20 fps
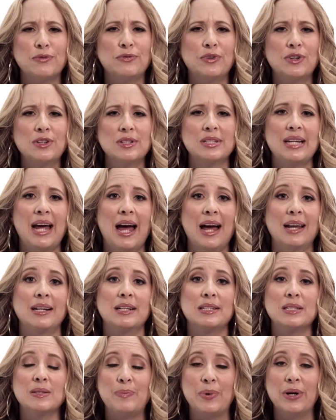firsthand
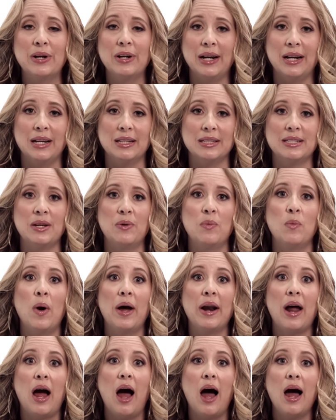experience in
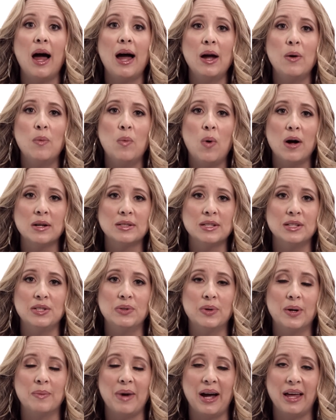what I want to
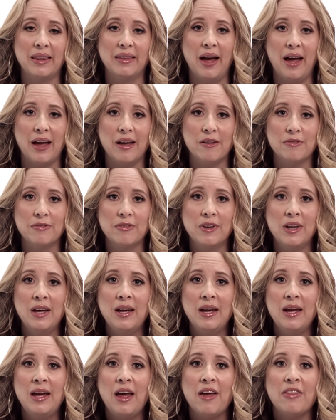do in my life,
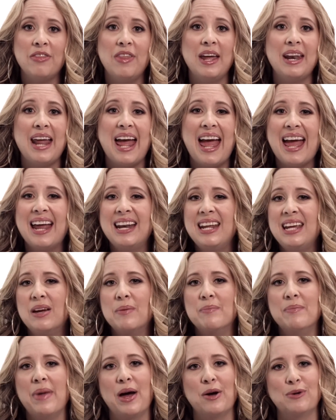than any
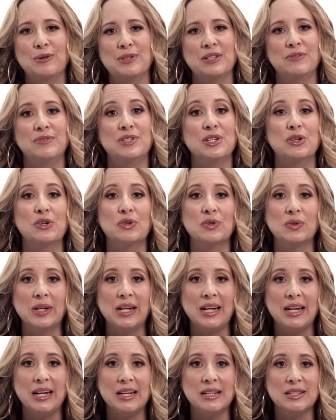amount of
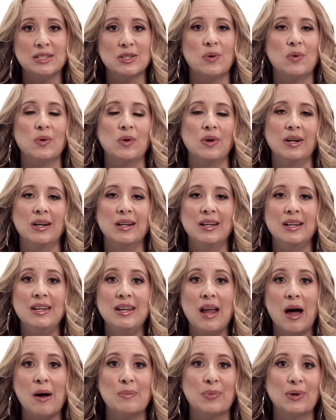degrees or
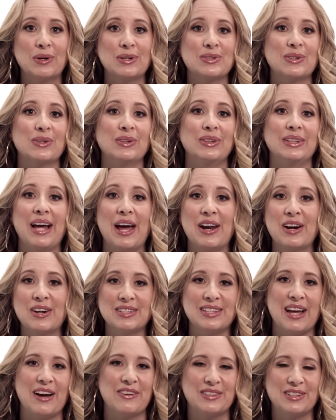numbers or
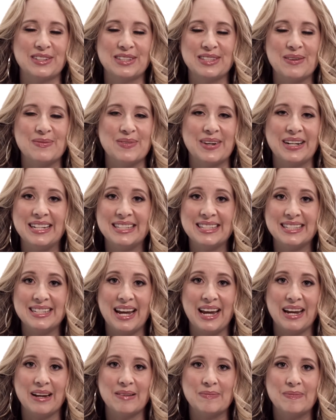letters after somebody's
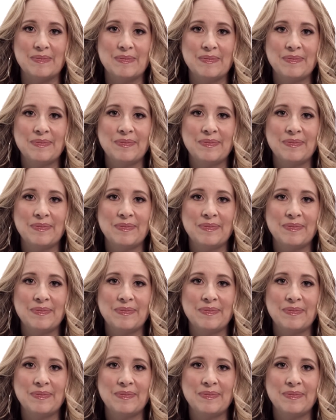name.